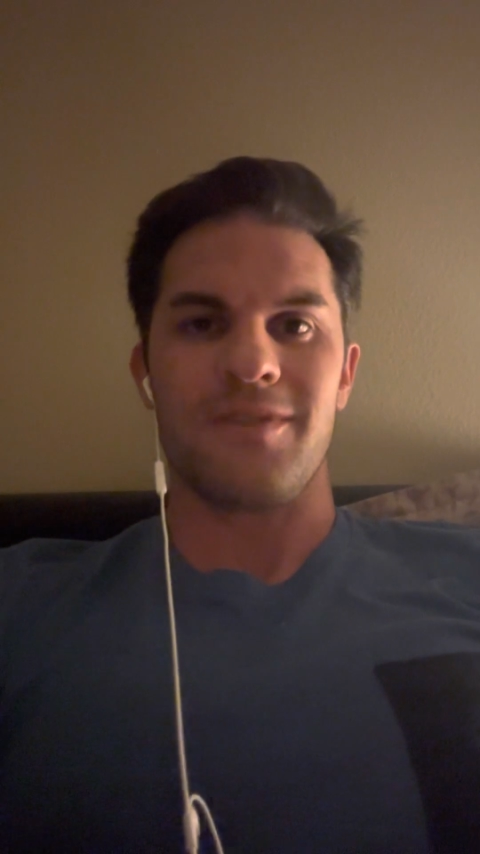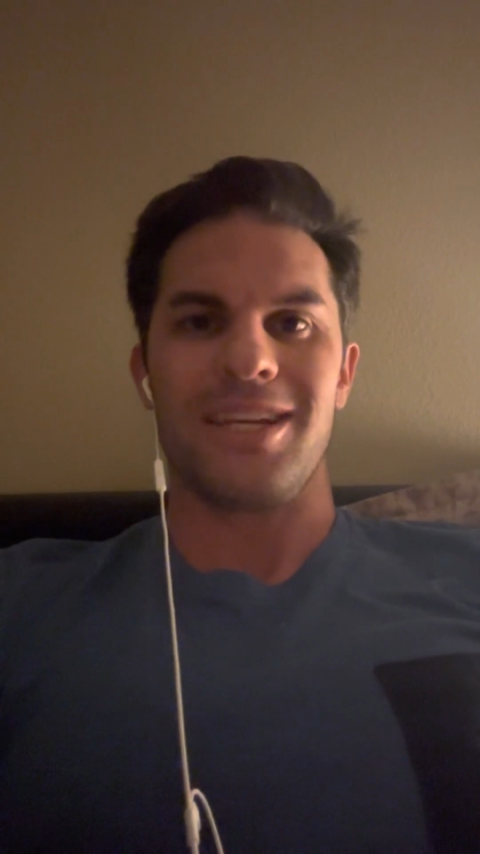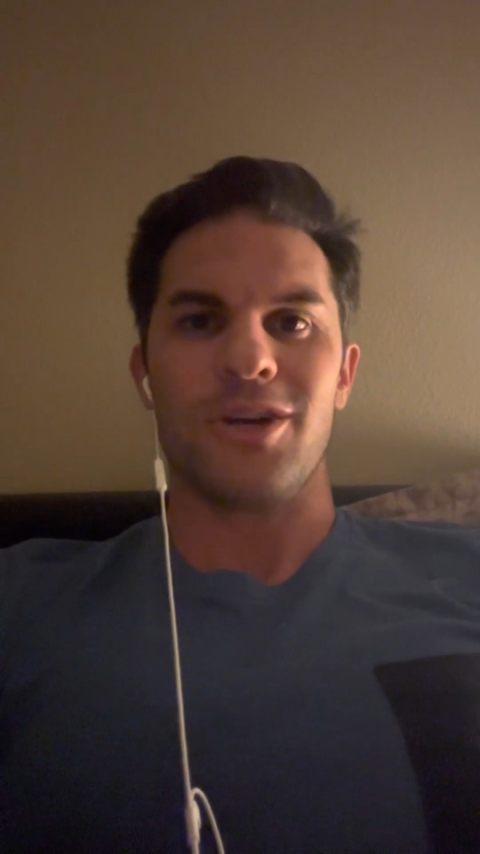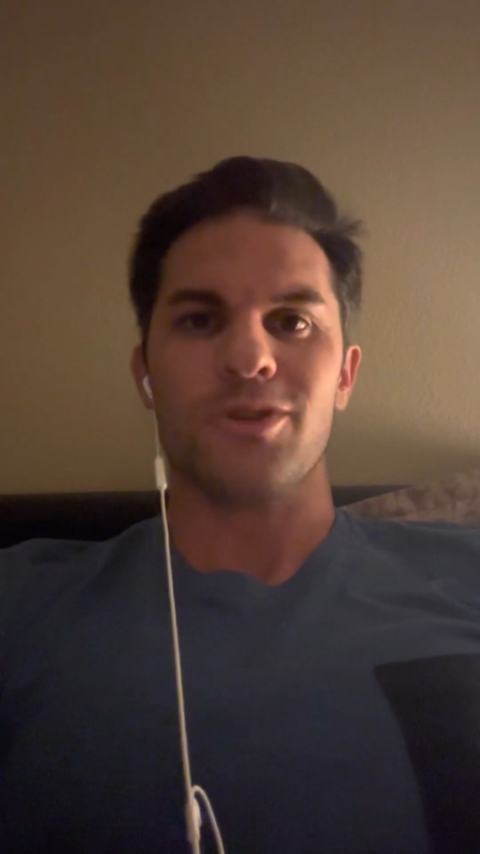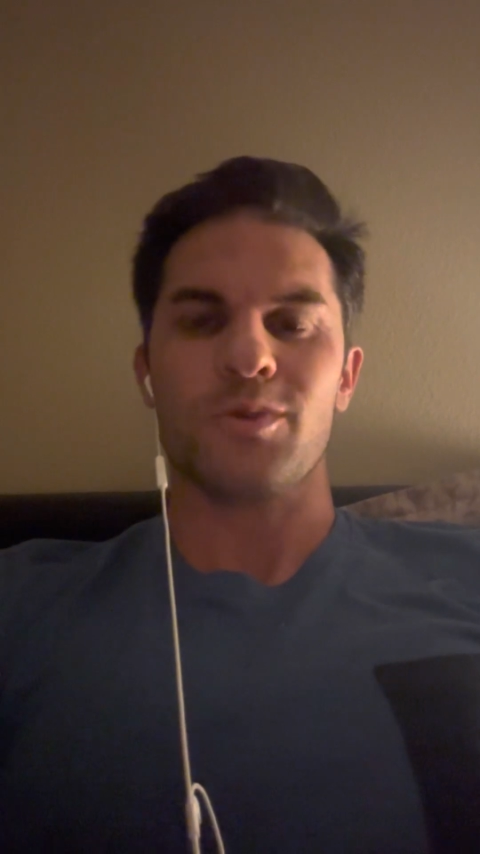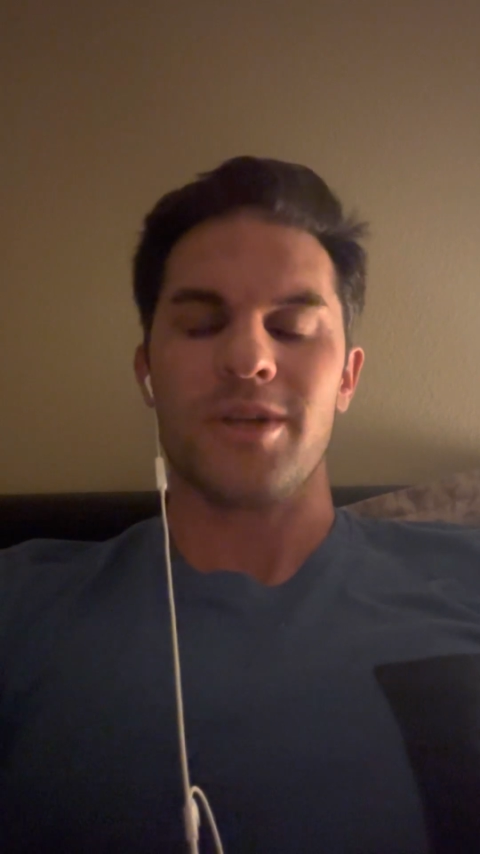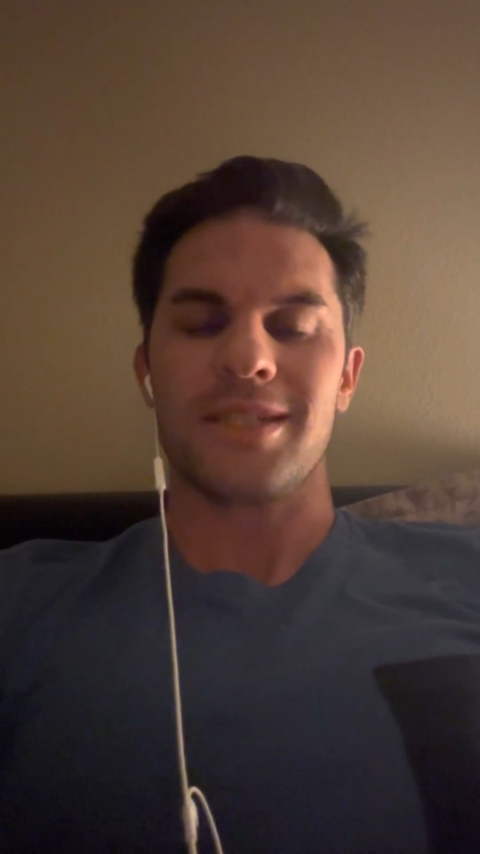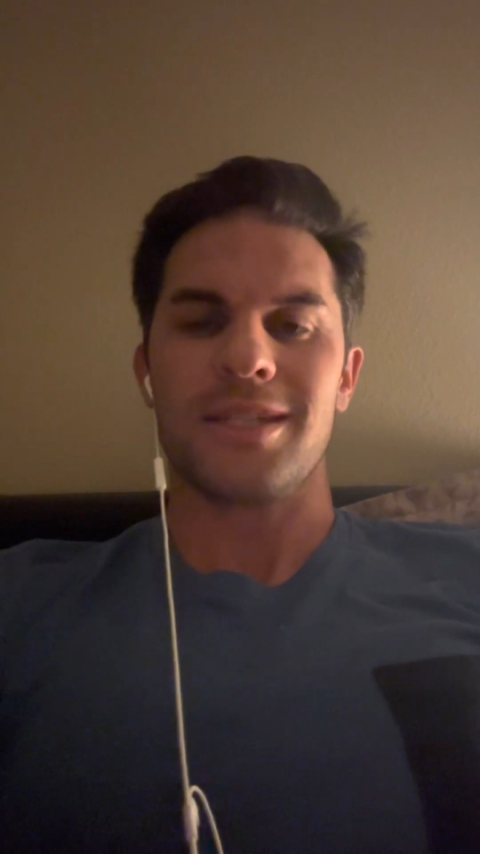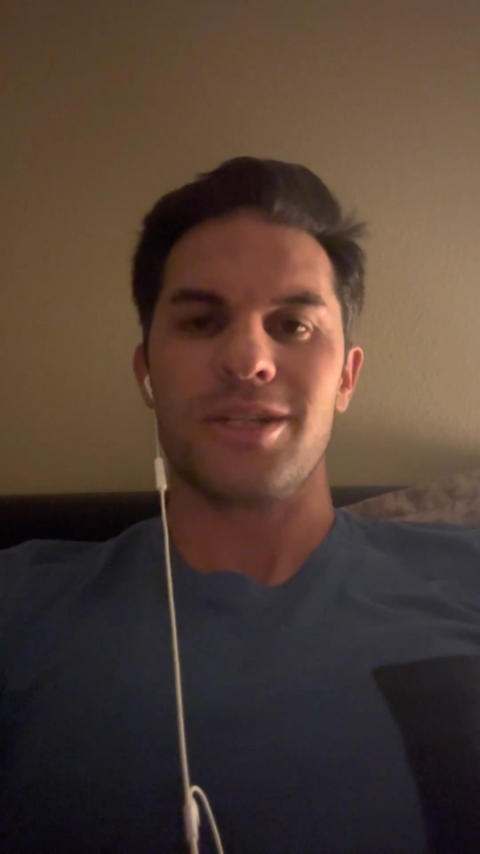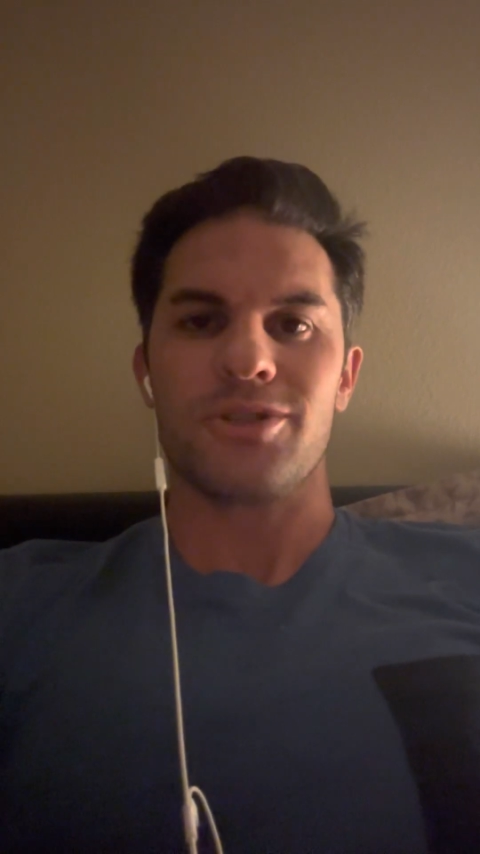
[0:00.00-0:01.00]
And he goes, well,
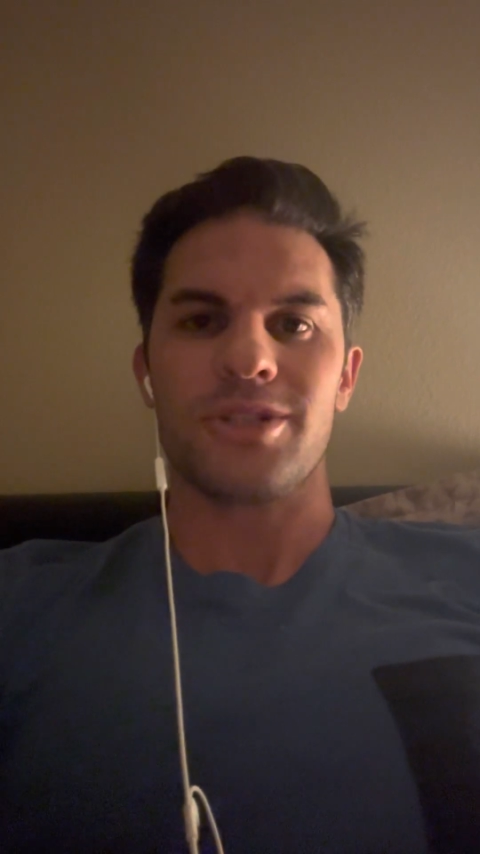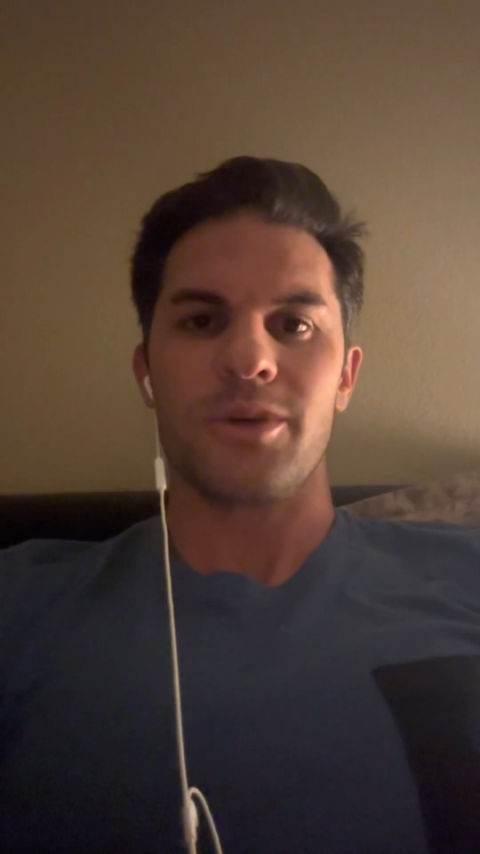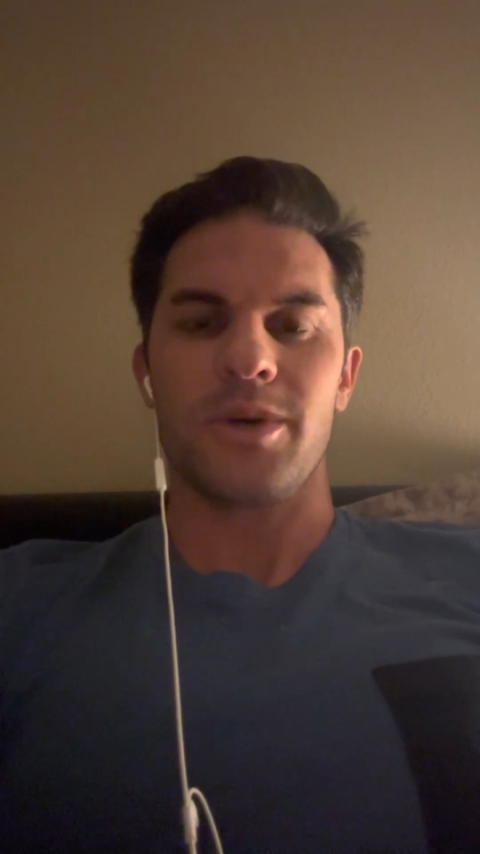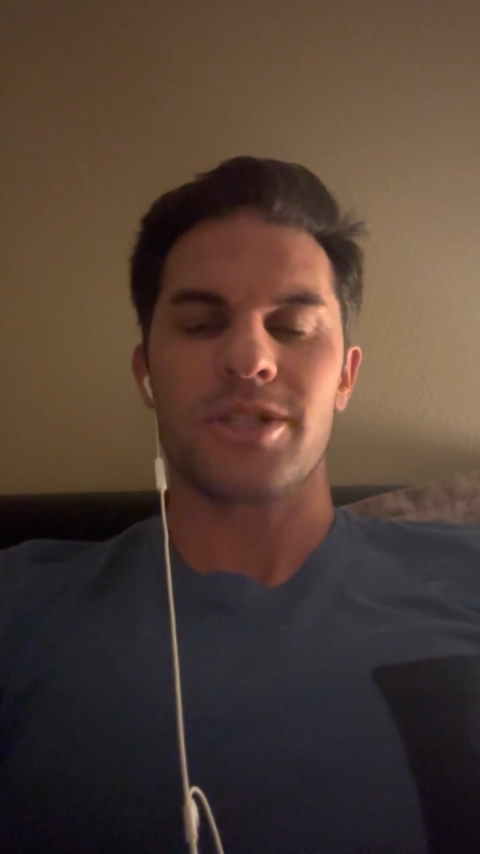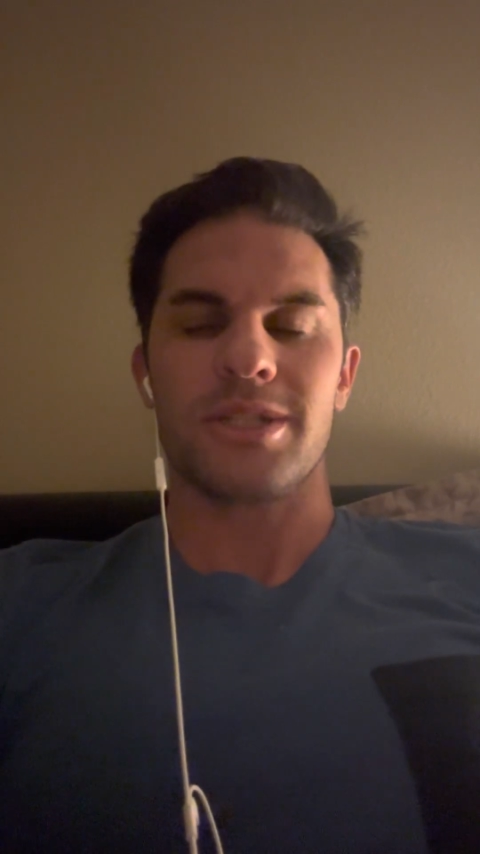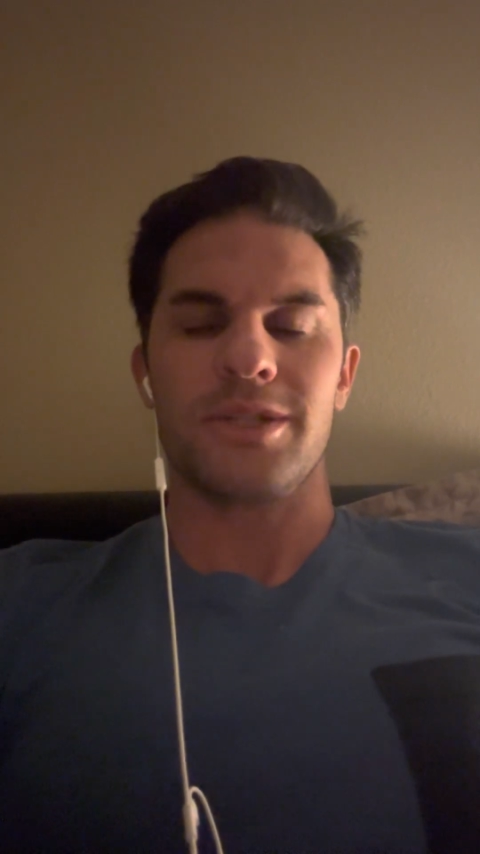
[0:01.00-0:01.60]
that's an interesting question.